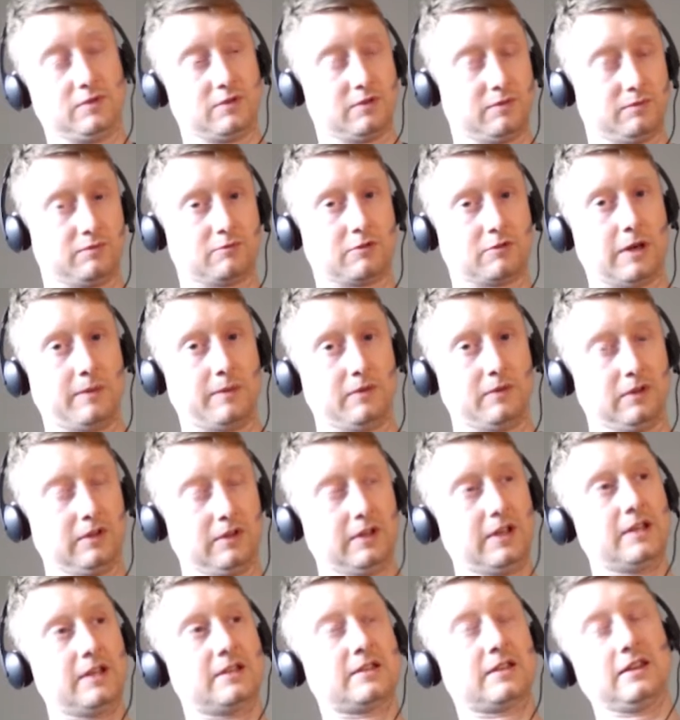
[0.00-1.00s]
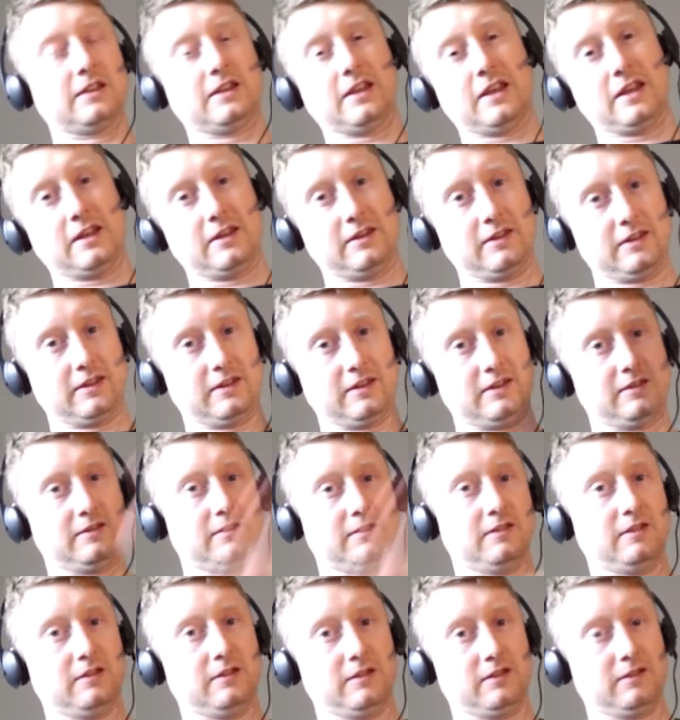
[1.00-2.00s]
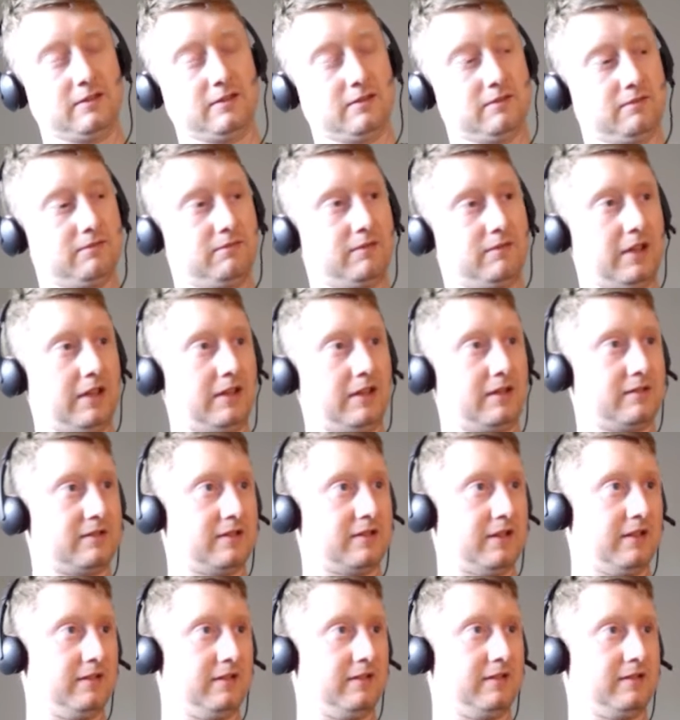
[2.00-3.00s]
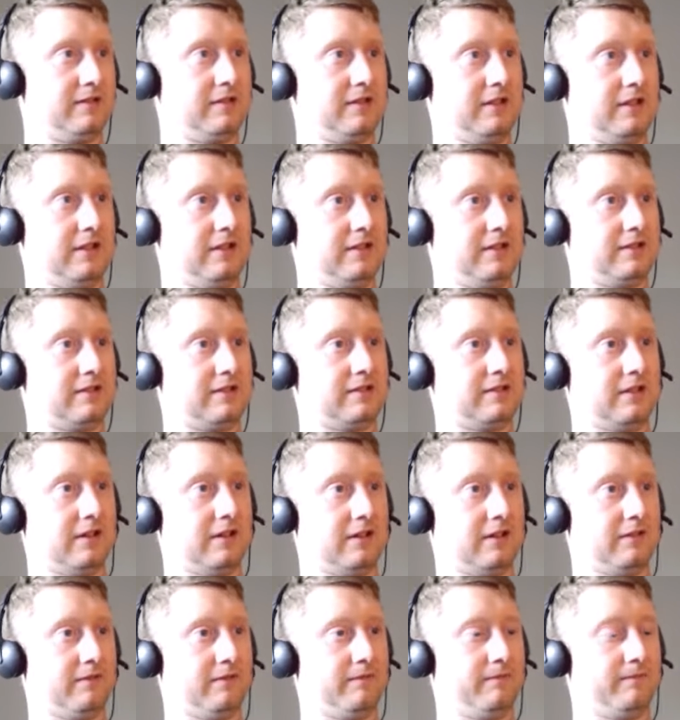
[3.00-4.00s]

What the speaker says: subscribe to the list, and then the thing sends its